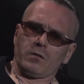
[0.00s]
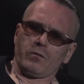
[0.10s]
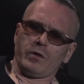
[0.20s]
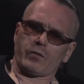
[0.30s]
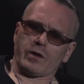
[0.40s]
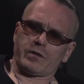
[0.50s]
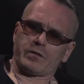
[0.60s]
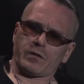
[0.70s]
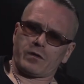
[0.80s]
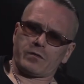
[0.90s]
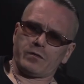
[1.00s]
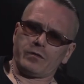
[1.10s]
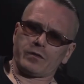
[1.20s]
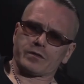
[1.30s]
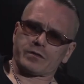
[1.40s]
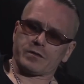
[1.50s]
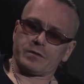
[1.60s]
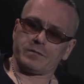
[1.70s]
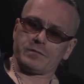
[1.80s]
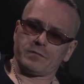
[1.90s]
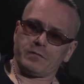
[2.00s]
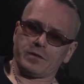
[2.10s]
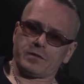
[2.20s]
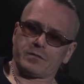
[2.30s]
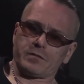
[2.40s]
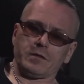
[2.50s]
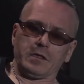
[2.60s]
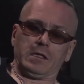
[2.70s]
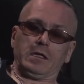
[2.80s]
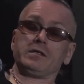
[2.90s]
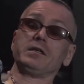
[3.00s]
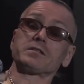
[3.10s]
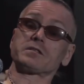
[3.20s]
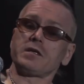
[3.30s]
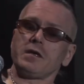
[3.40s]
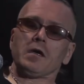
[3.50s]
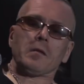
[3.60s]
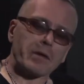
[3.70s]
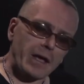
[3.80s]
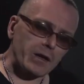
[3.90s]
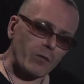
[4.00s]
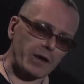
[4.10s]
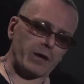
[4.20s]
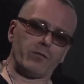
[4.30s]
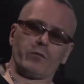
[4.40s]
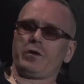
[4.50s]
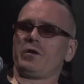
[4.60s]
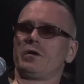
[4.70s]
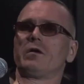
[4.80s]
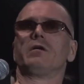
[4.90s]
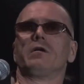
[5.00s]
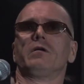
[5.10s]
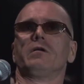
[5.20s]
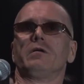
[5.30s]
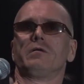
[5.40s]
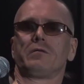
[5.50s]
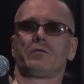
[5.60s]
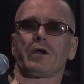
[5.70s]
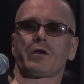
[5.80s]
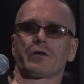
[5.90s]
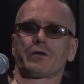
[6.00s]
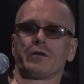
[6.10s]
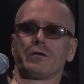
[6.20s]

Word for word: we write our lyrics with decency. But anyway, we record